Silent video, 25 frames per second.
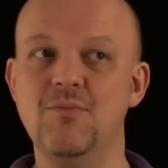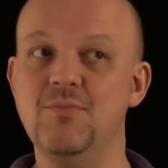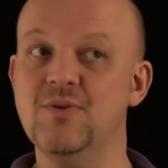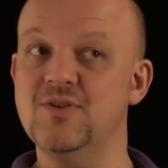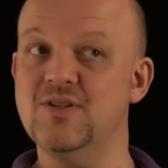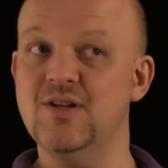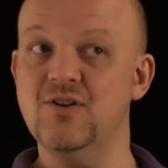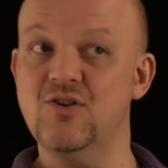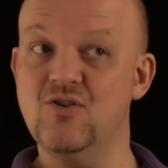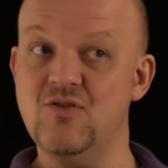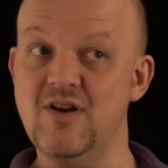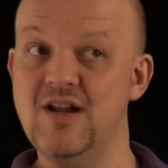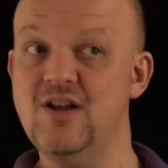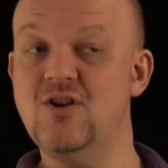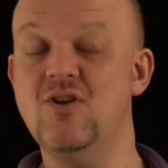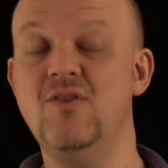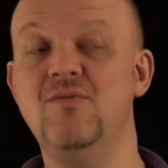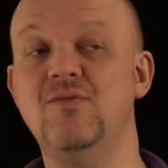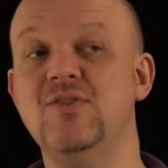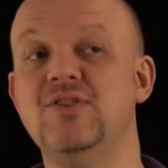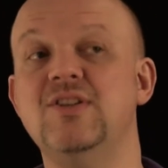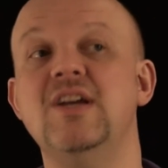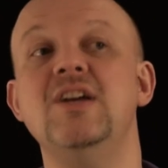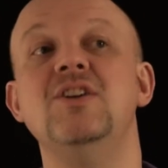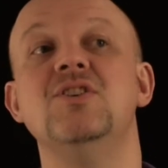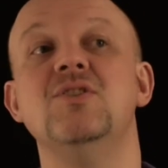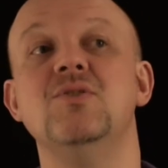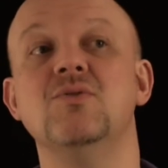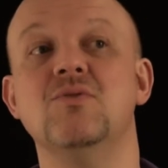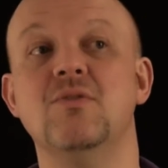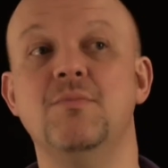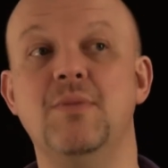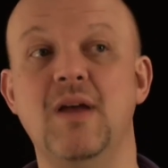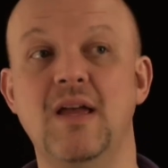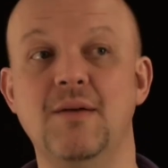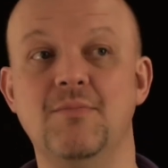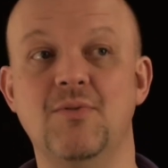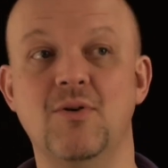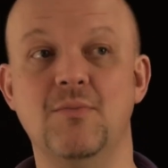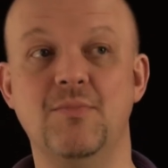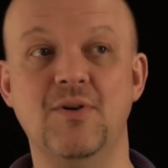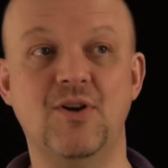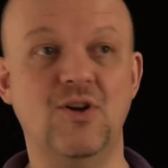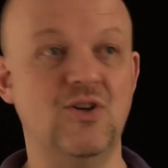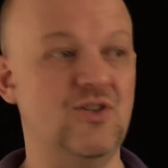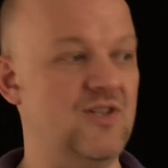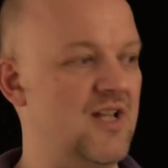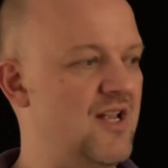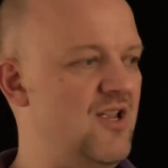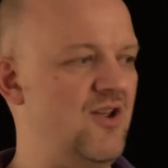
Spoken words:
opens up great conversations with people, because